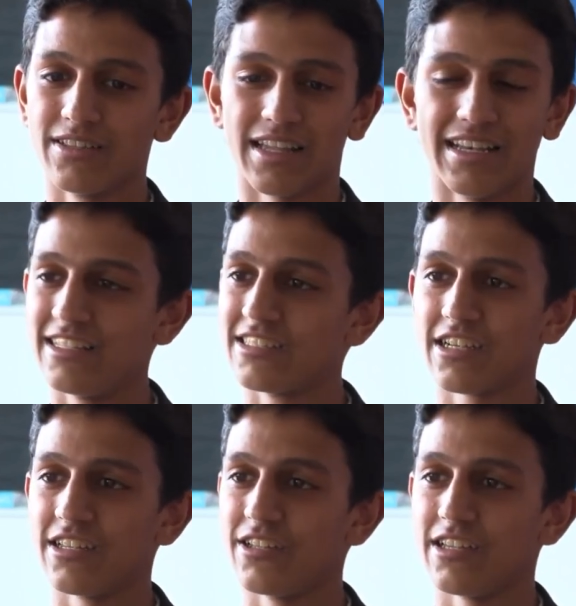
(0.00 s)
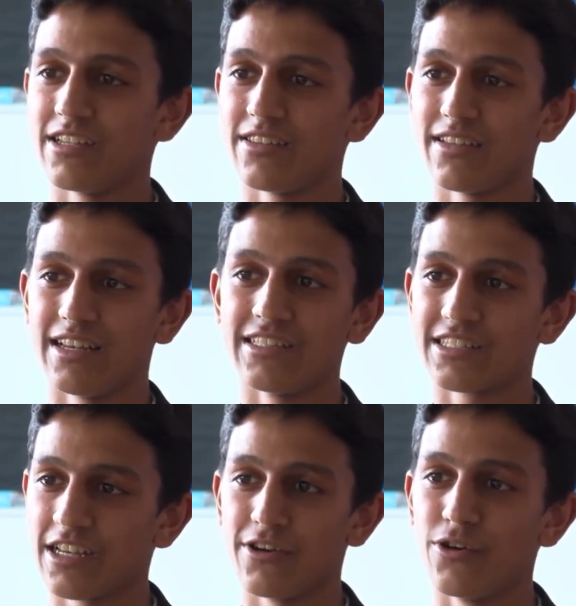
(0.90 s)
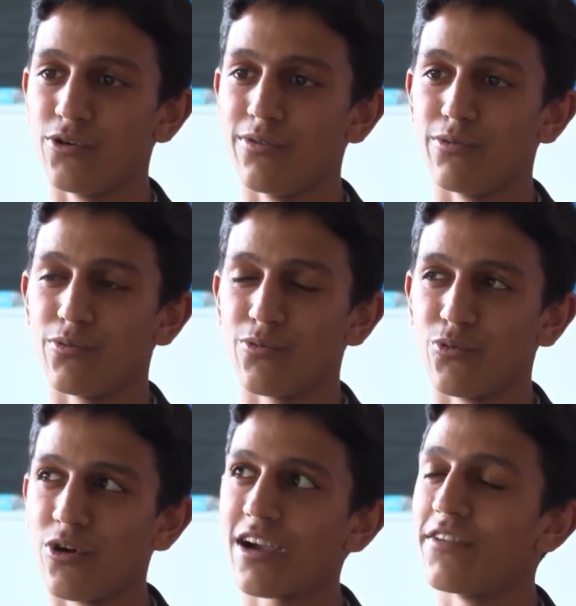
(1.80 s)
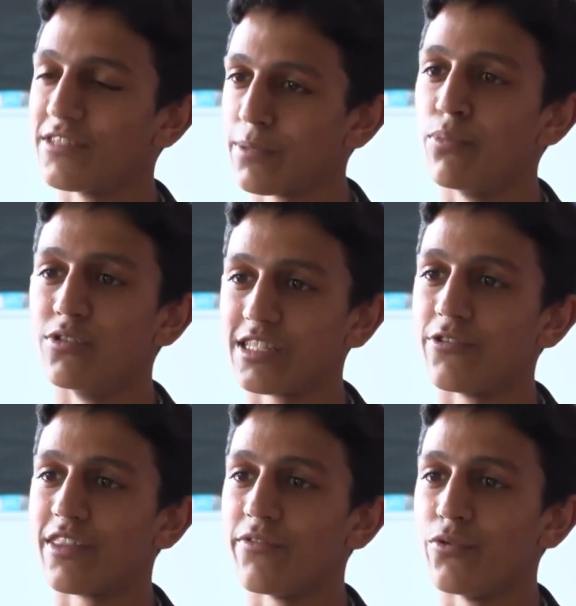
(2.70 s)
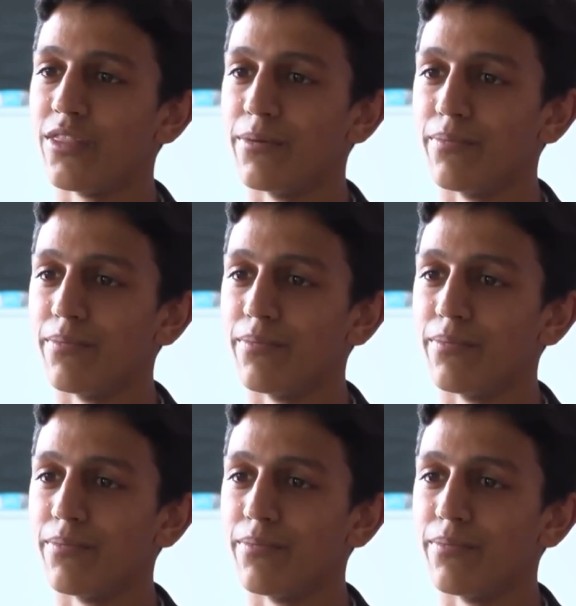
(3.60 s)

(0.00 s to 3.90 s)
they'll instantly know what kind of support's out there for them.